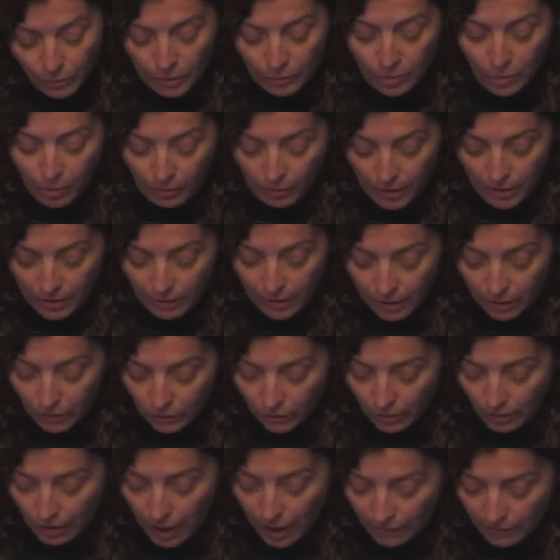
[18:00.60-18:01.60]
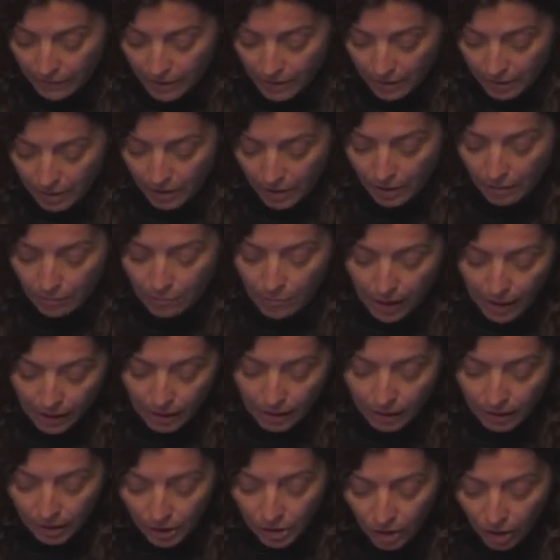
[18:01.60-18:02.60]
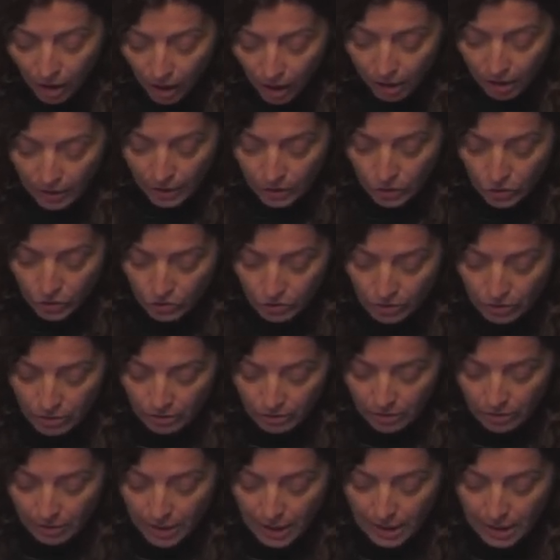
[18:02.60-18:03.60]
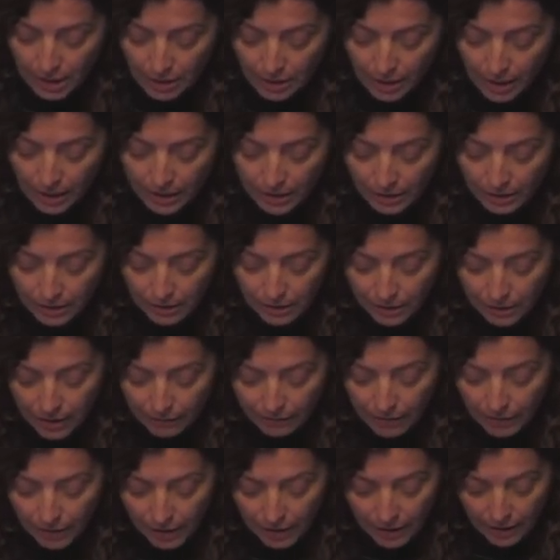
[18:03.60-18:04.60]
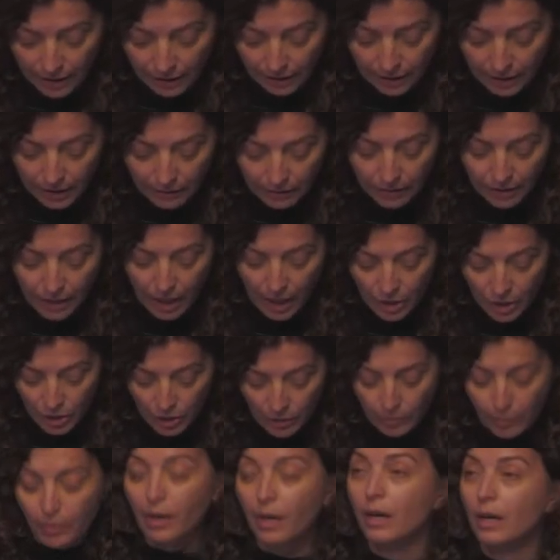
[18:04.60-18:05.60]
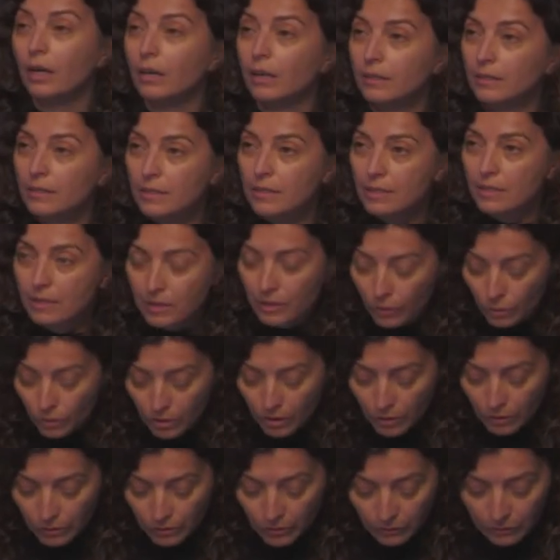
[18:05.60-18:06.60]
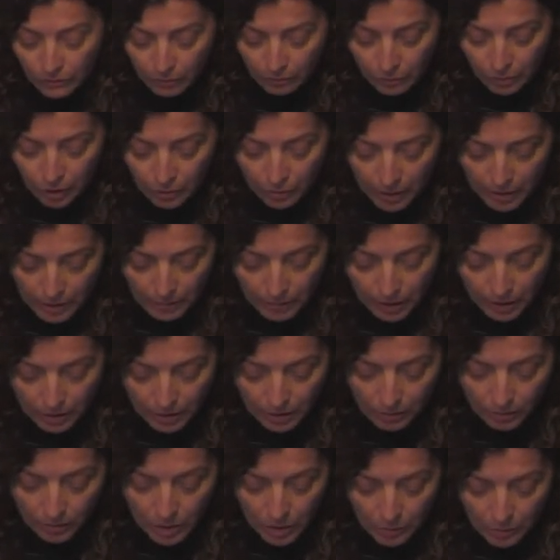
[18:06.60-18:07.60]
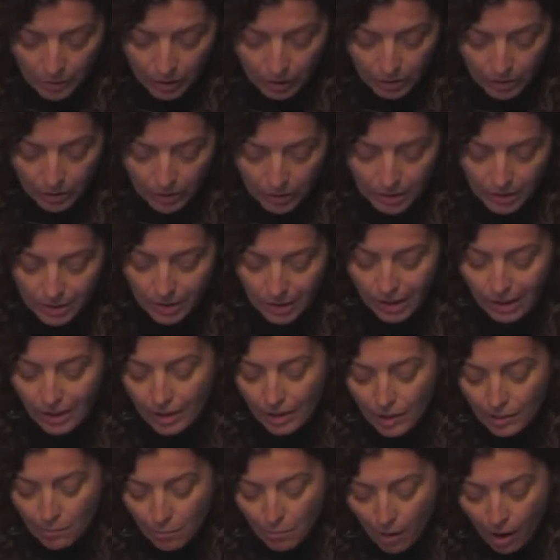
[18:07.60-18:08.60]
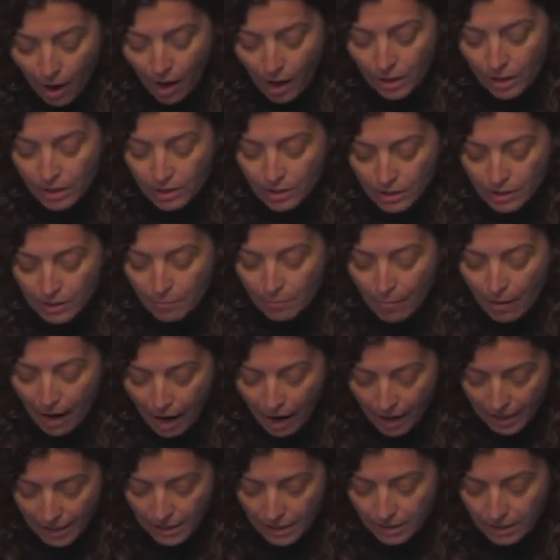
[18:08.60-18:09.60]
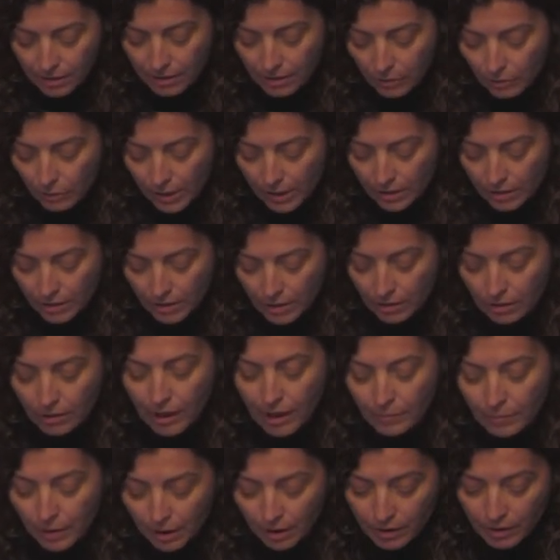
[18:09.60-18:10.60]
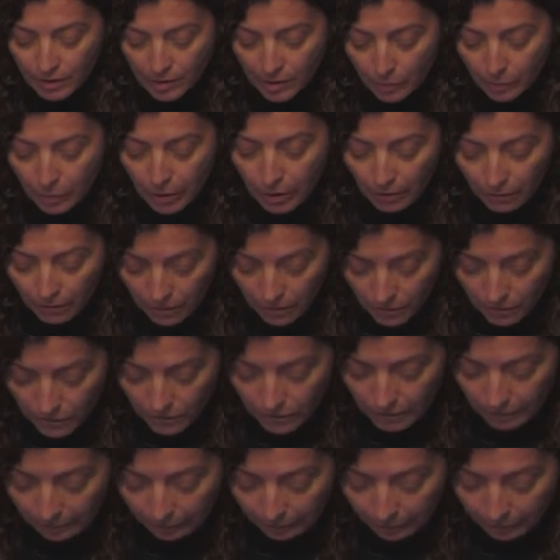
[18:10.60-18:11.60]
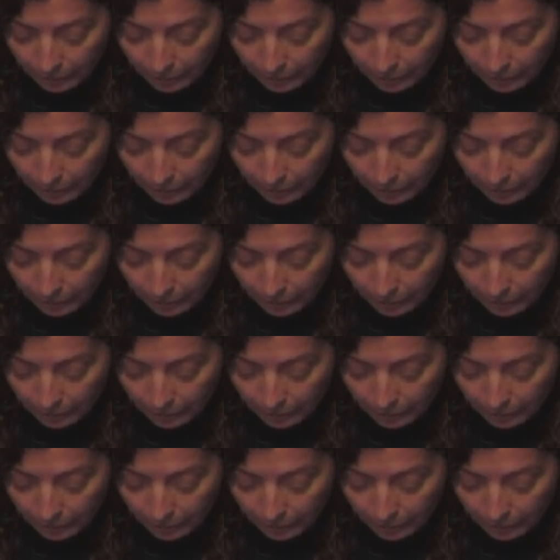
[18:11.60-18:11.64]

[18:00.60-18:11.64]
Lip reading: with Born's lithographs, Mann acknowledged that in 1911 he had given Aschenbach, and this is a quote from Thomas Mann's correspondence, Mahler's mask when describing his appearance.